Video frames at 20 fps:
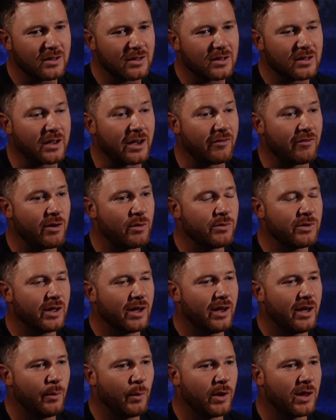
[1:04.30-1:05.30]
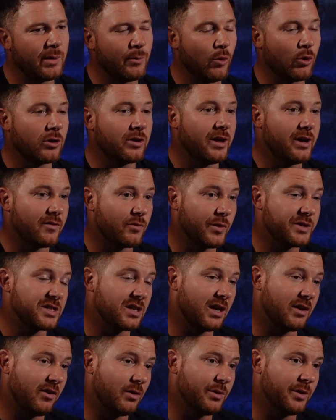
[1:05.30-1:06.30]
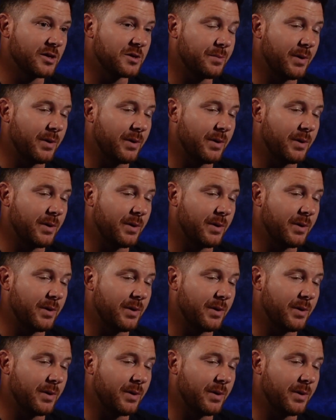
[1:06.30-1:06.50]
get around that, and one of the more creative ways to get around it is